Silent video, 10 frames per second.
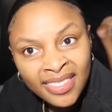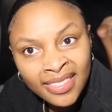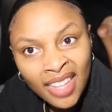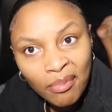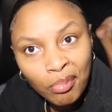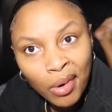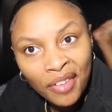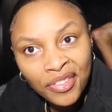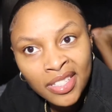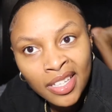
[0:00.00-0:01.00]
That
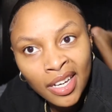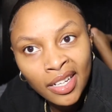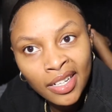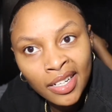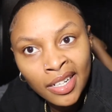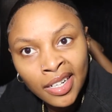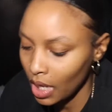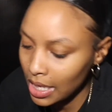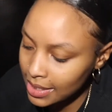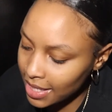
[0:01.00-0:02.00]
breath is killer.
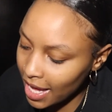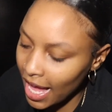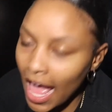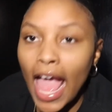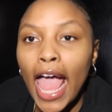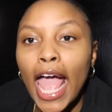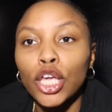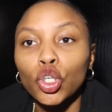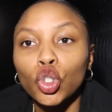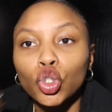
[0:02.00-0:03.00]
Say
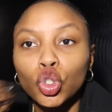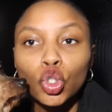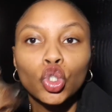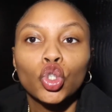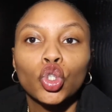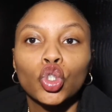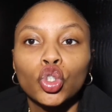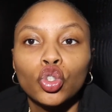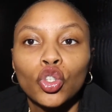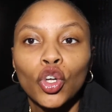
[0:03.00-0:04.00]
hey, YouTube.